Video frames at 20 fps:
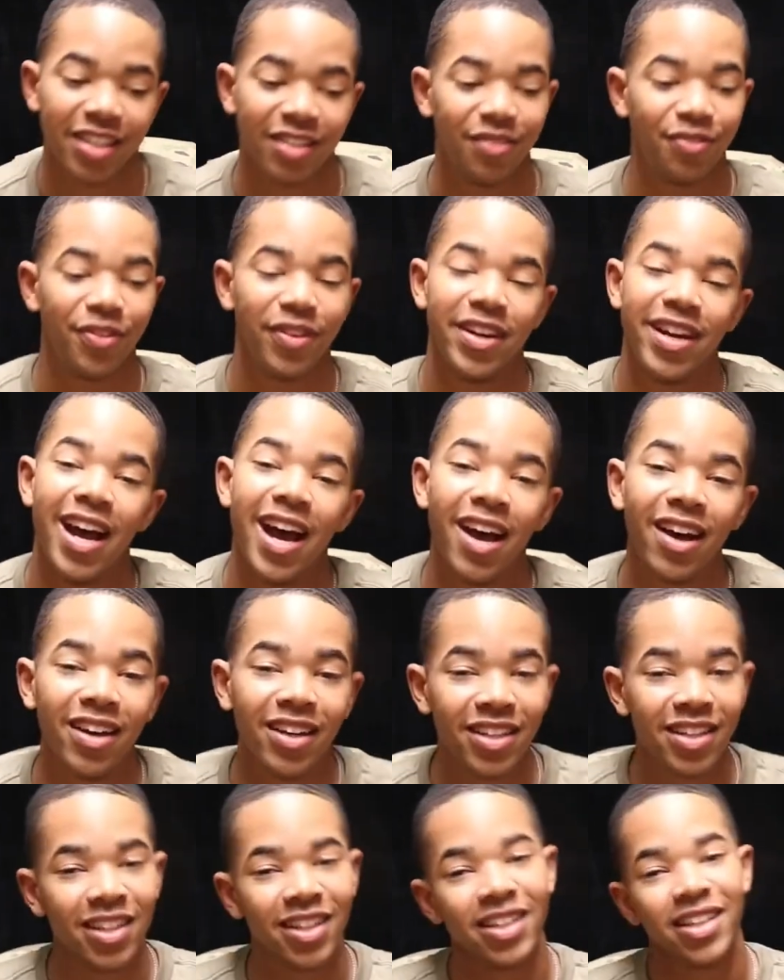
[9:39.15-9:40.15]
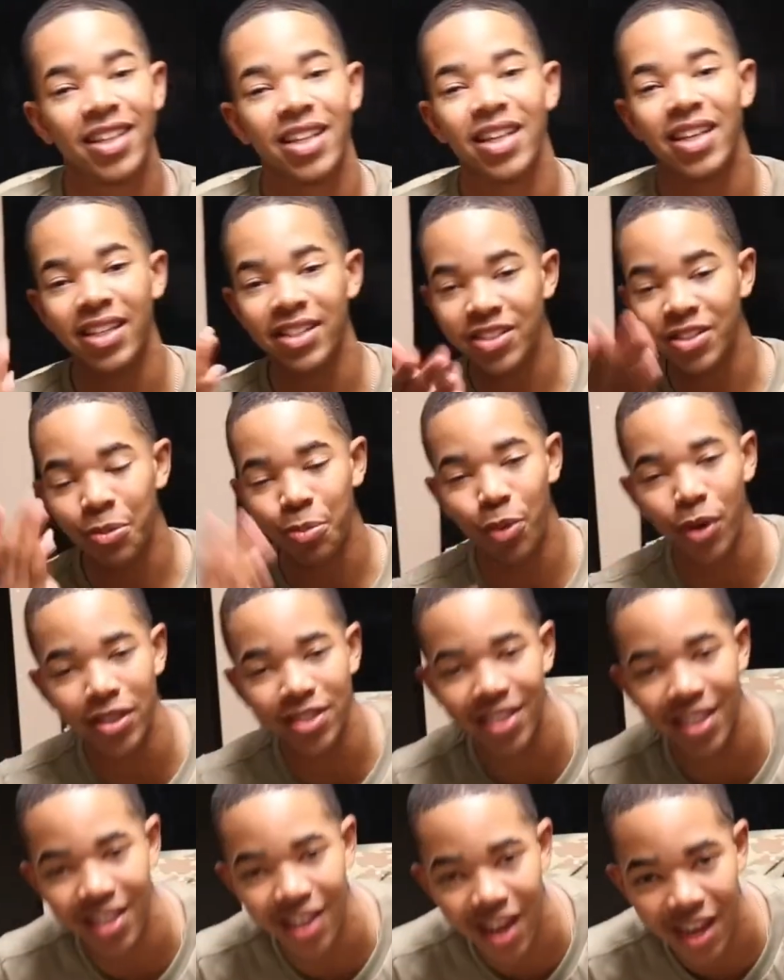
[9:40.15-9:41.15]
for now, it's your boy
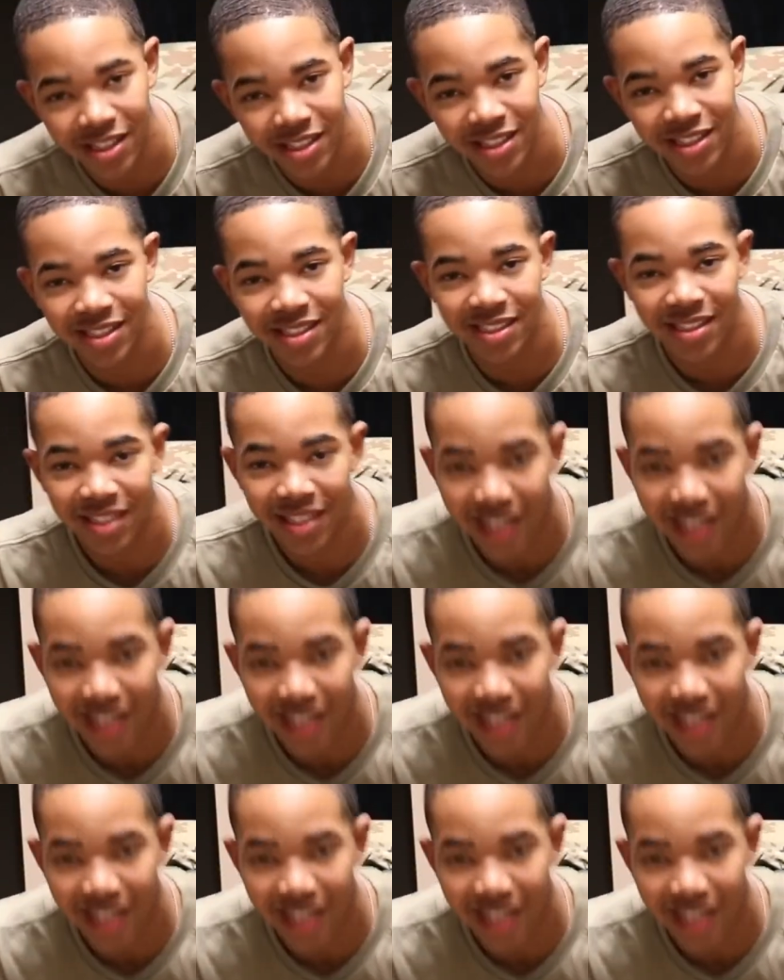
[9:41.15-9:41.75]
Tae Logics.